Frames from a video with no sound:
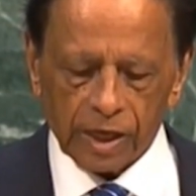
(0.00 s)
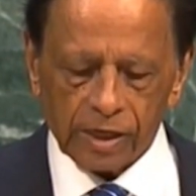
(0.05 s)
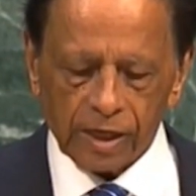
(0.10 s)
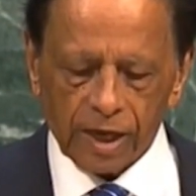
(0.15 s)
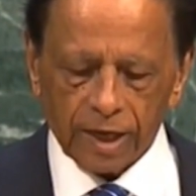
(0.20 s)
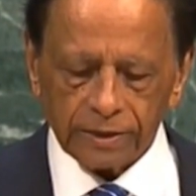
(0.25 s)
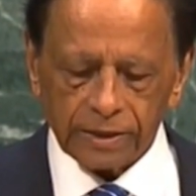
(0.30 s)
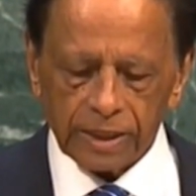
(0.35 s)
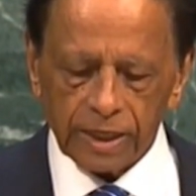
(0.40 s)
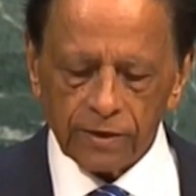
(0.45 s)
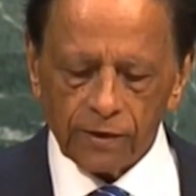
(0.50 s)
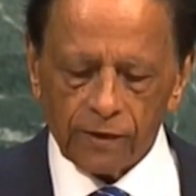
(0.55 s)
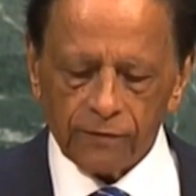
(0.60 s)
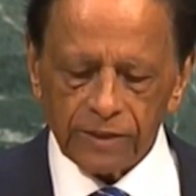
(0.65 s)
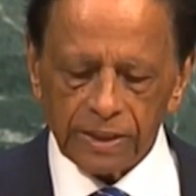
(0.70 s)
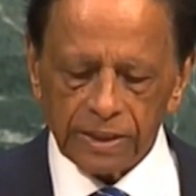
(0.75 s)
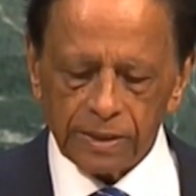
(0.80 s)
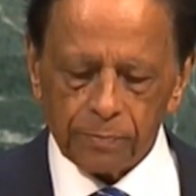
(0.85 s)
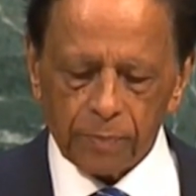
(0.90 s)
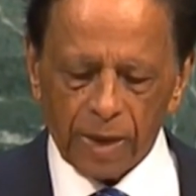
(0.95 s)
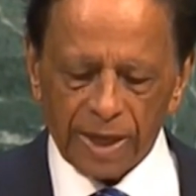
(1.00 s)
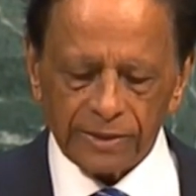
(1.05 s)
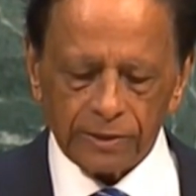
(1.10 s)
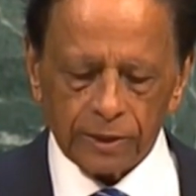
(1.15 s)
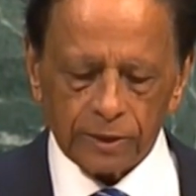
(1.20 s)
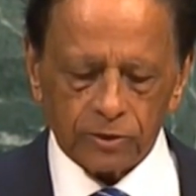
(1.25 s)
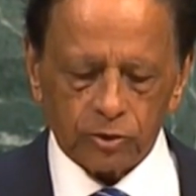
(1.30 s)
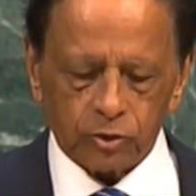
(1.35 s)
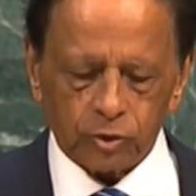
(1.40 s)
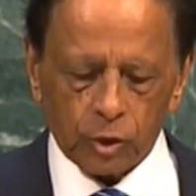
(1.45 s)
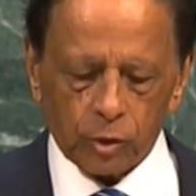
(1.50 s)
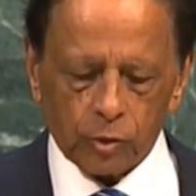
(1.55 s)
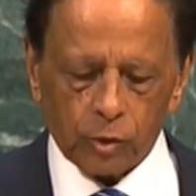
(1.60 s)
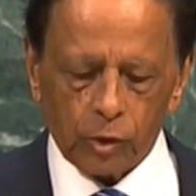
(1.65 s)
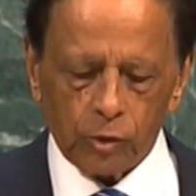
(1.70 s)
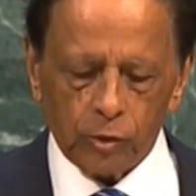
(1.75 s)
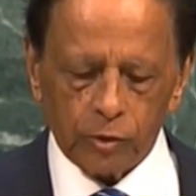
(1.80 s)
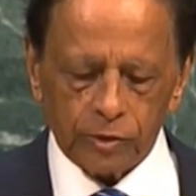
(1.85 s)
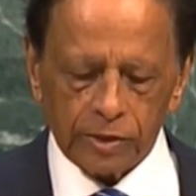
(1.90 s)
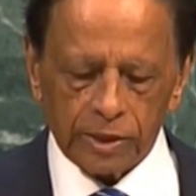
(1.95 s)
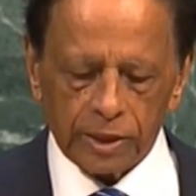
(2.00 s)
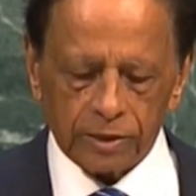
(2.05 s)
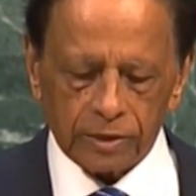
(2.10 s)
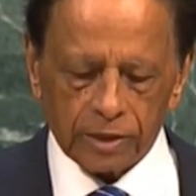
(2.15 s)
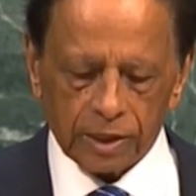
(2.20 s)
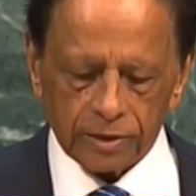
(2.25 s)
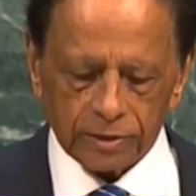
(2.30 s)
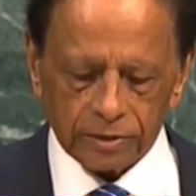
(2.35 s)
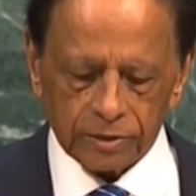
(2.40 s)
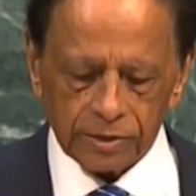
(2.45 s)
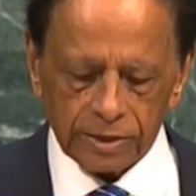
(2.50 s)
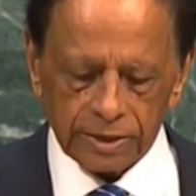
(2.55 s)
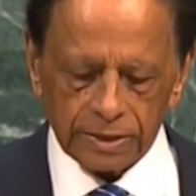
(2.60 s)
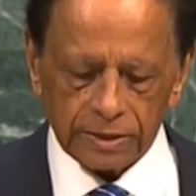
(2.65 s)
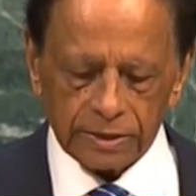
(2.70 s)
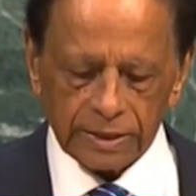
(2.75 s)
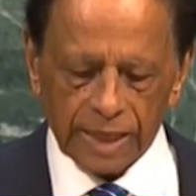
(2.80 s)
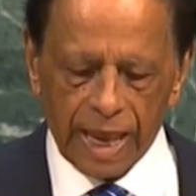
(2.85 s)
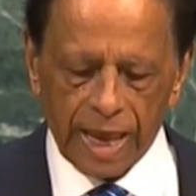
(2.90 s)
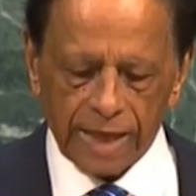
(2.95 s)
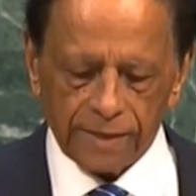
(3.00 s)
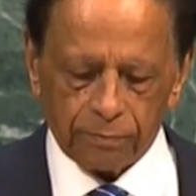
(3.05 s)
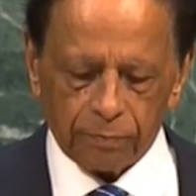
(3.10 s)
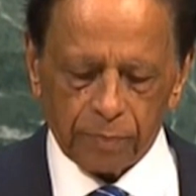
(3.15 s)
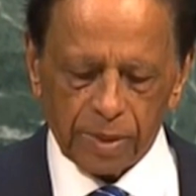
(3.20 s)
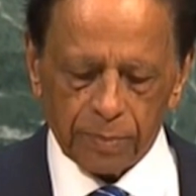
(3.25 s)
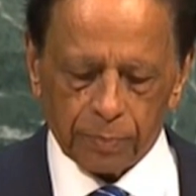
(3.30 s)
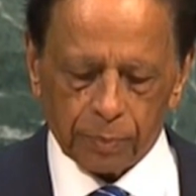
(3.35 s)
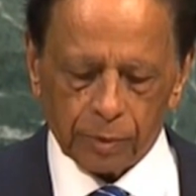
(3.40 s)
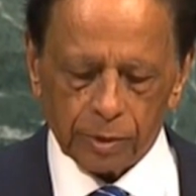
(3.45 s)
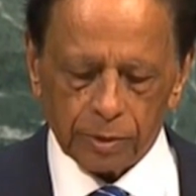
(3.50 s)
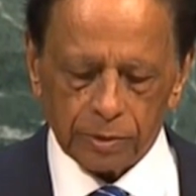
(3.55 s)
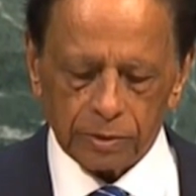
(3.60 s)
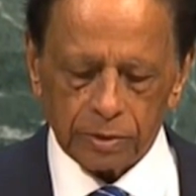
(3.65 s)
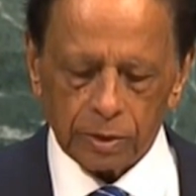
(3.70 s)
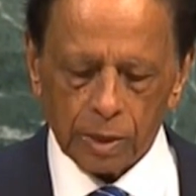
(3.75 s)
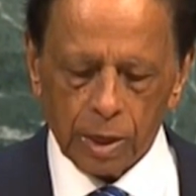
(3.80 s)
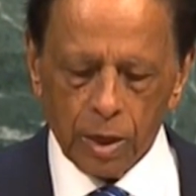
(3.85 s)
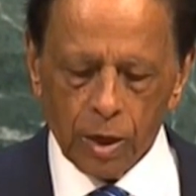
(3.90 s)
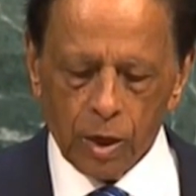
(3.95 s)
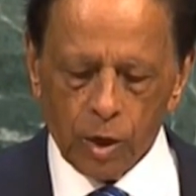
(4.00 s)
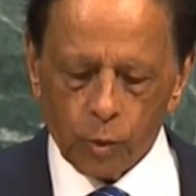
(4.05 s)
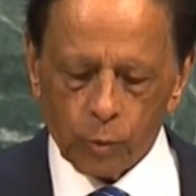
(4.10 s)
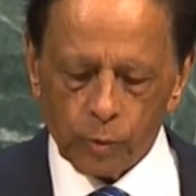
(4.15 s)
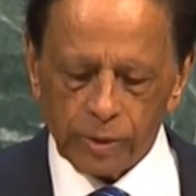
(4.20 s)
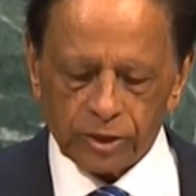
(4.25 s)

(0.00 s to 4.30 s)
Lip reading: on the granting of independence to colonial countries and peoples,